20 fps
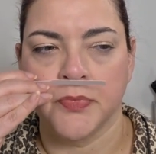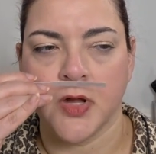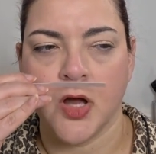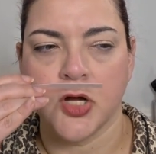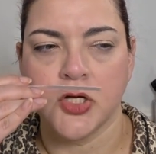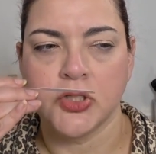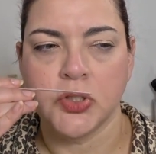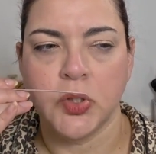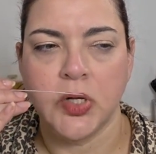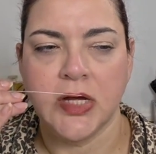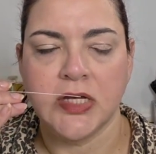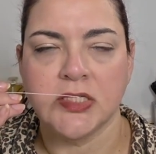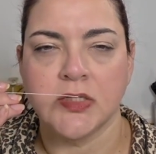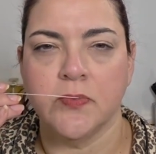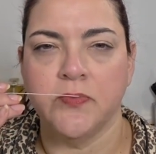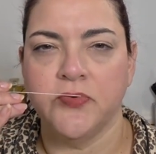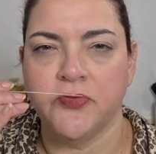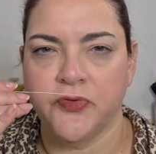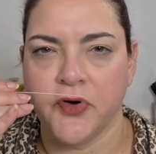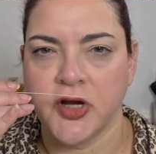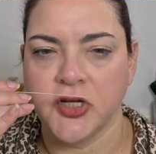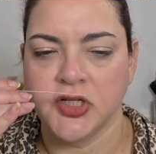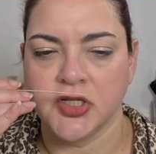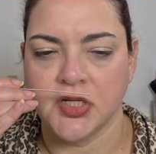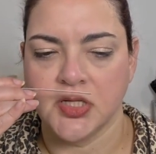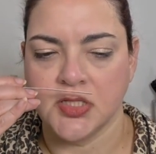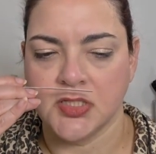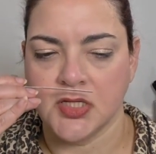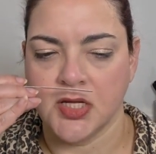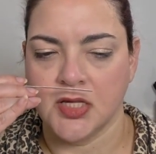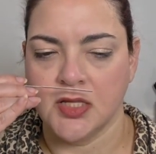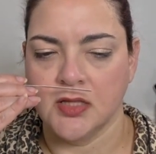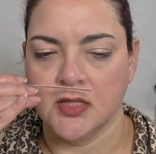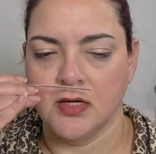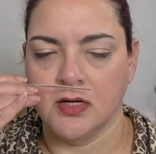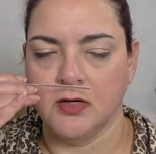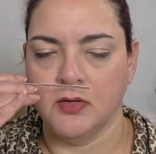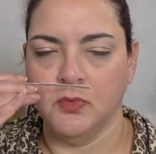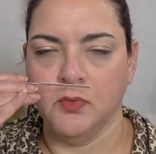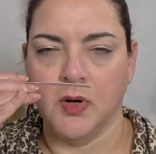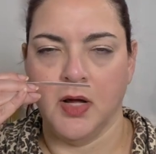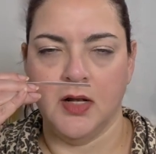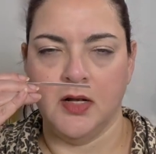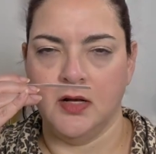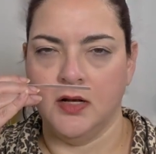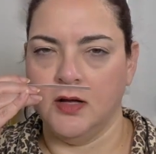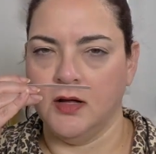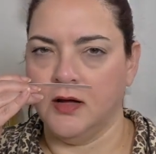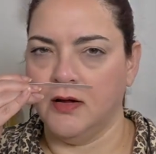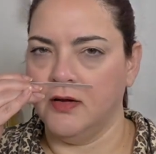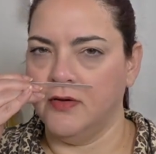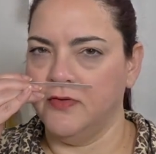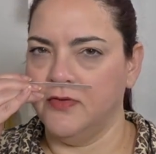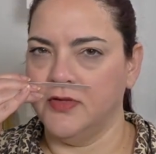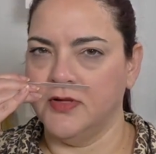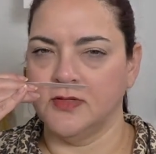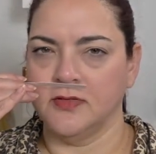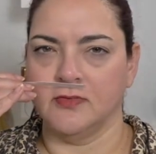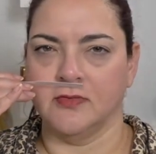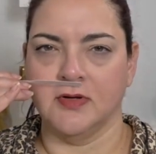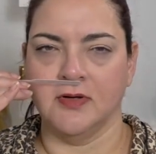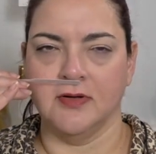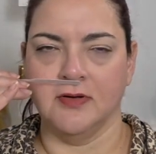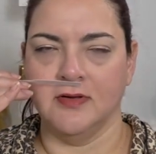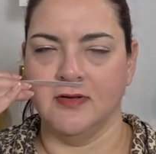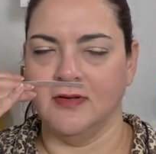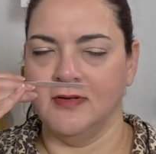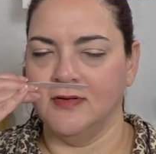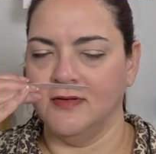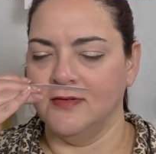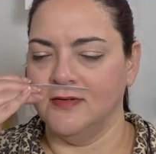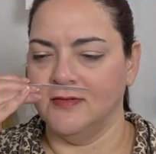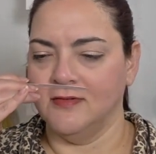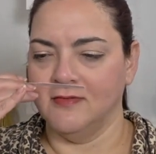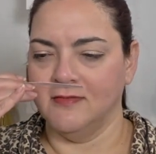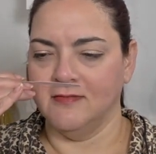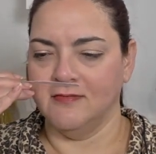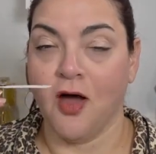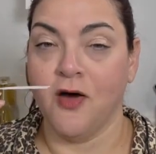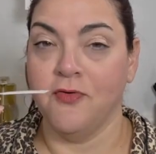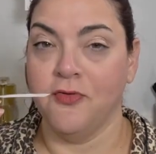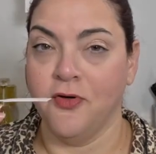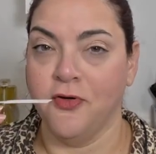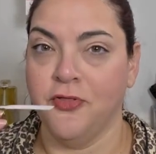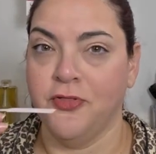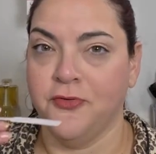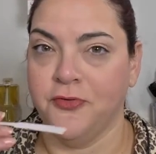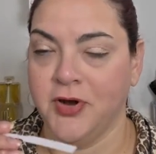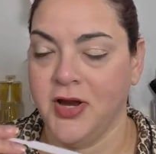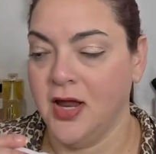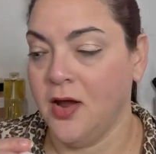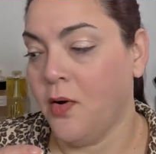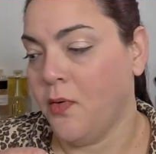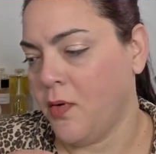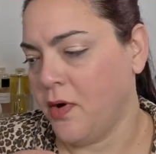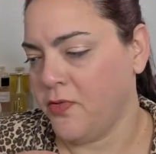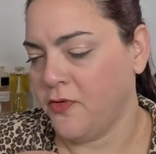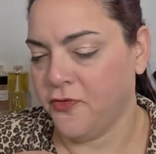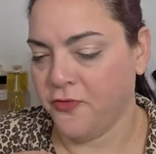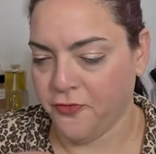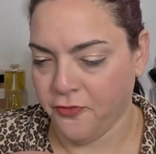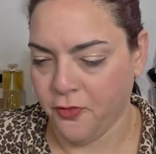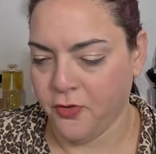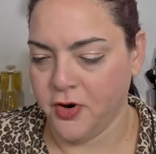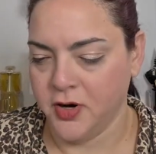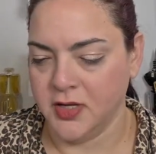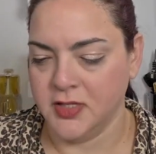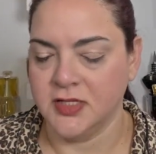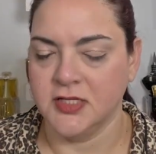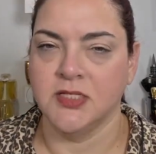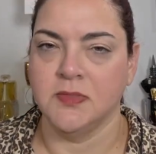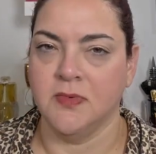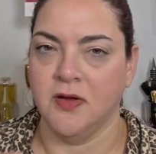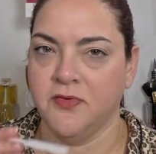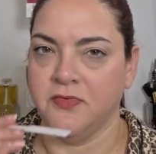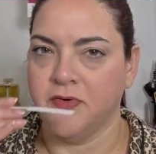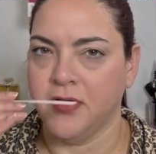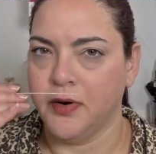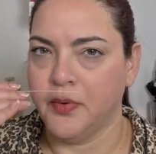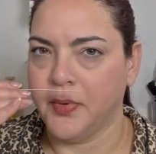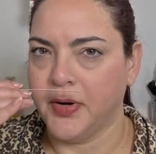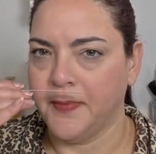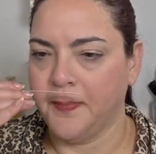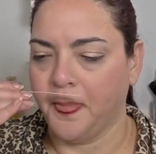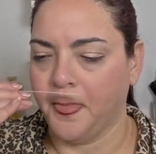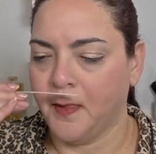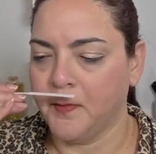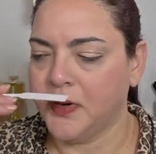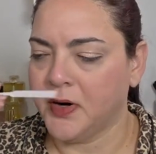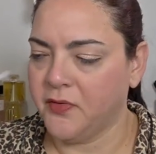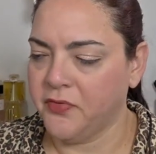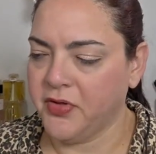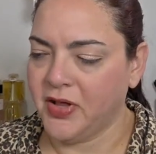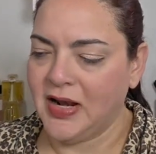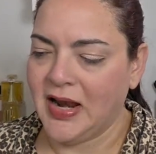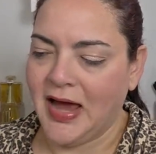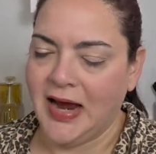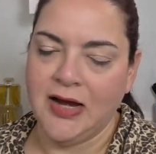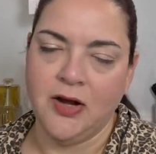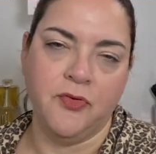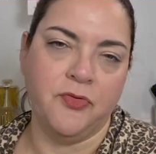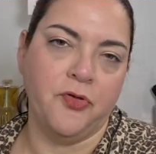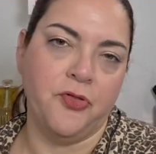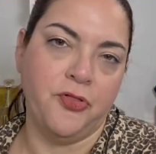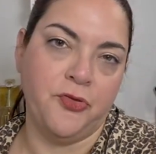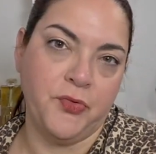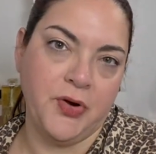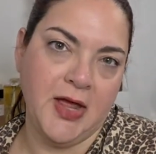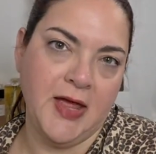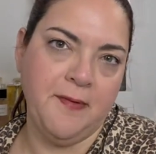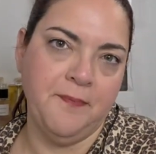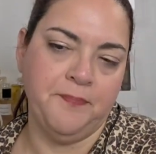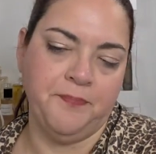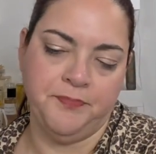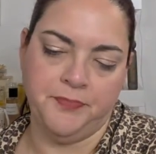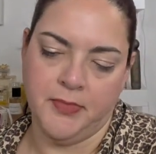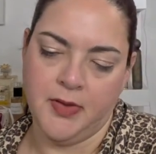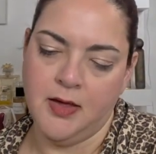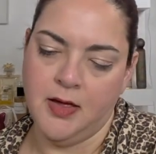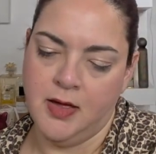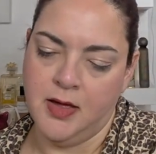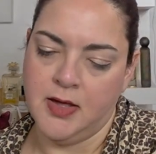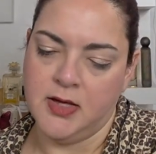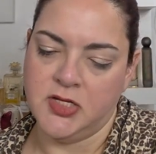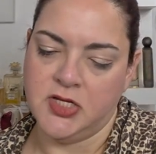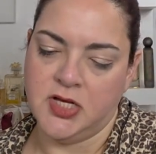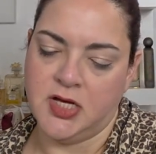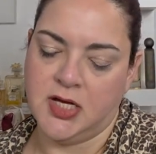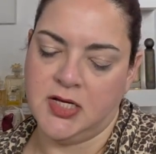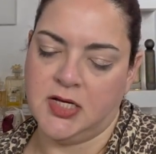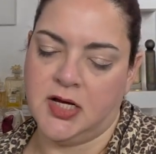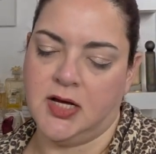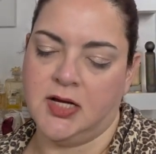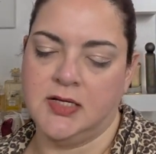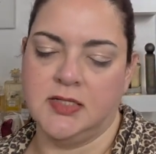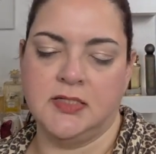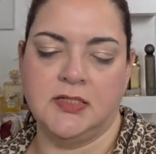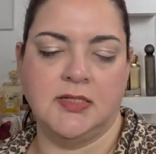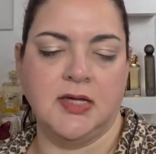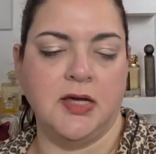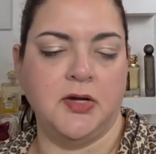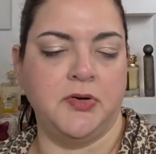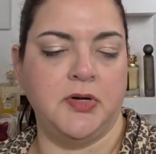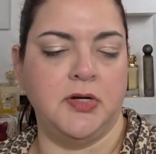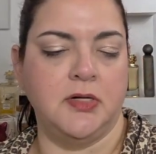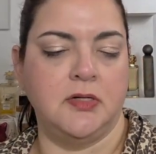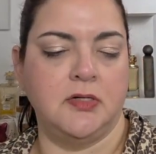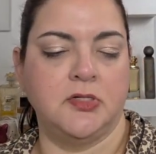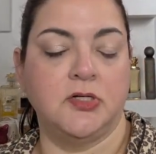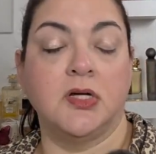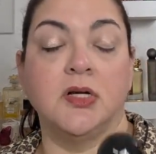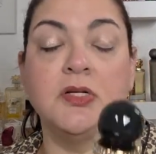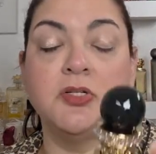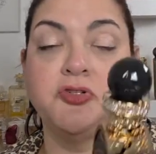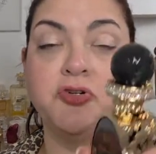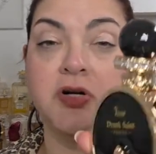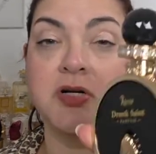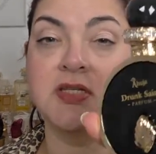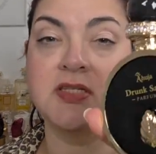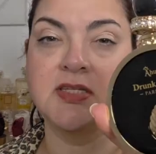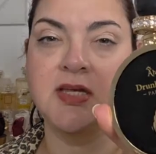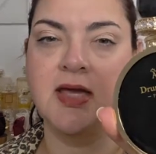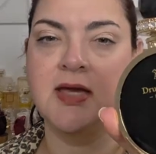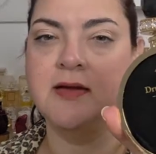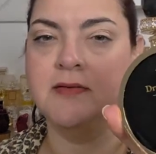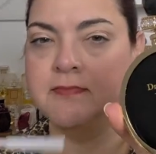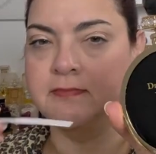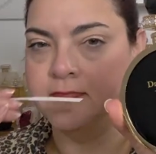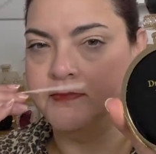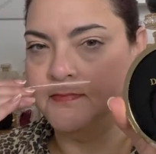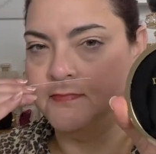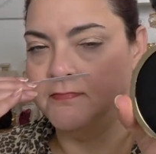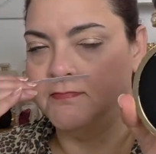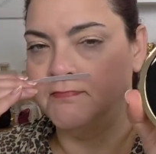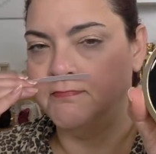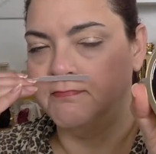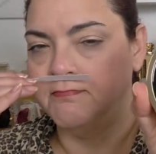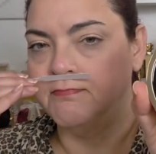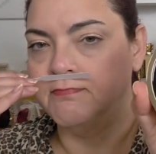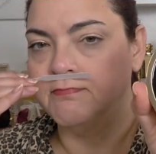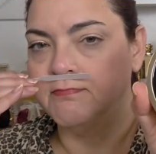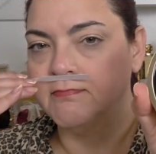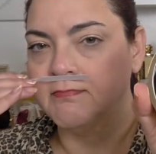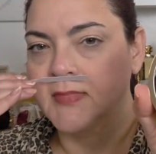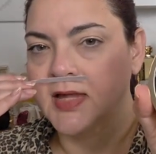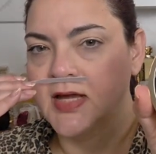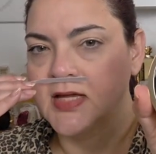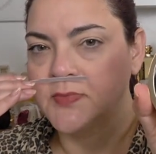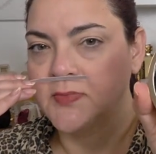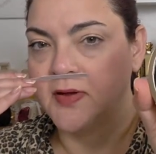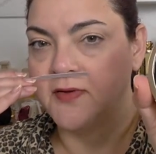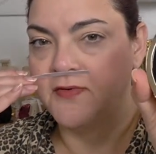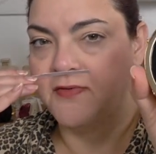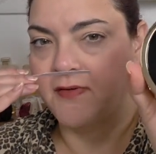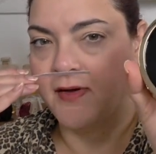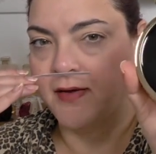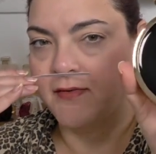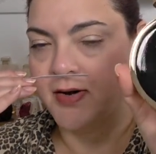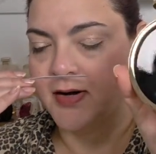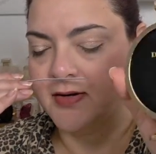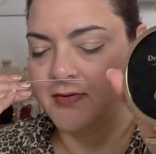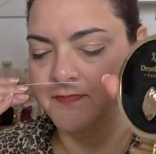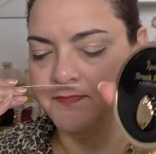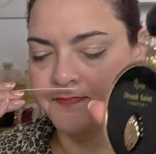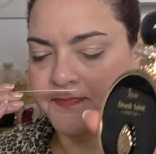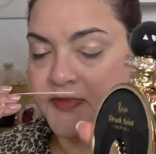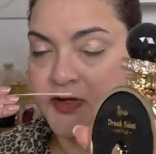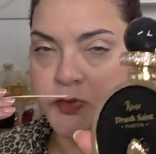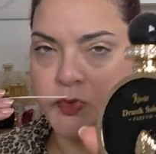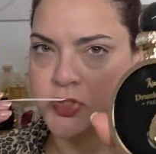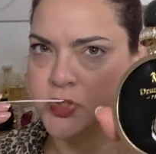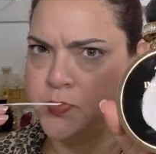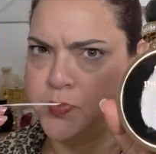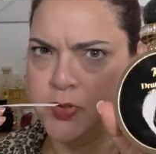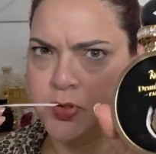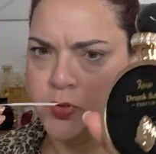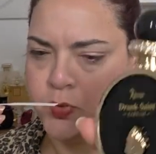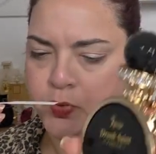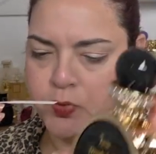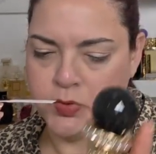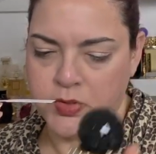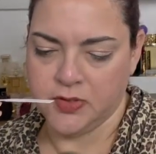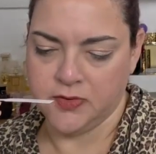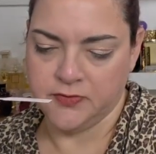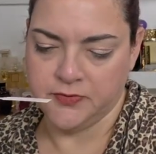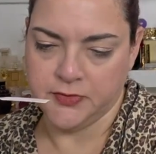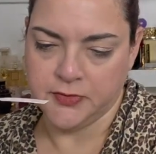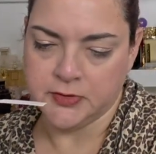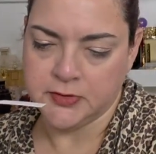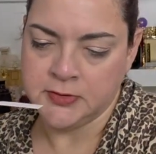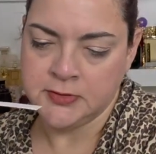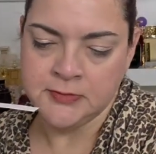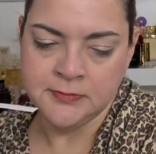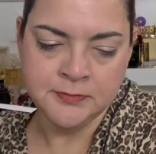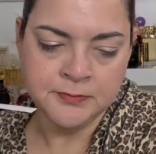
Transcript: also like some freshness in there. Oh, I love this one. Of the three, or the four, this is my favorite one. But of the line of the three, Sacred Drunk Saint is my favorite. This one's beautiful.